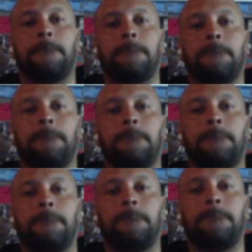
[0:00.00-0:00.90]

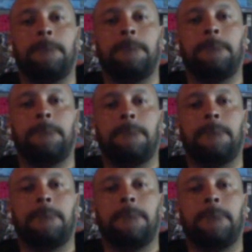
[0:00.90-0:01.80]

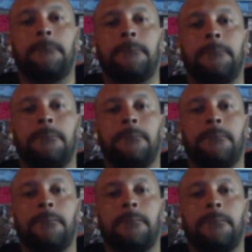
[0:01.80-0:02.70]

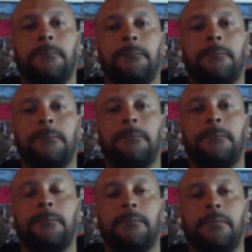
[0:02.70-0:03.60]

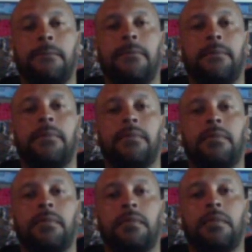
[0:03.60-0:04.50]

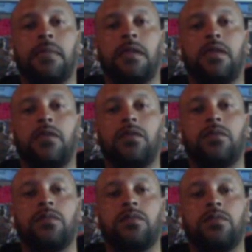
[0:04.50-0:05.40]

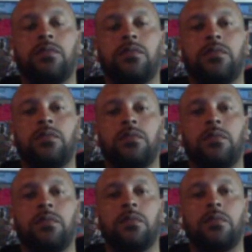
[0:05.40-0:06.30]

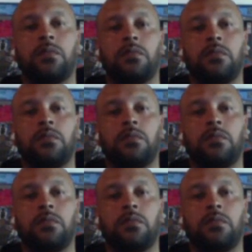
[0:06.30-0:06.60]
This person isn't speaking.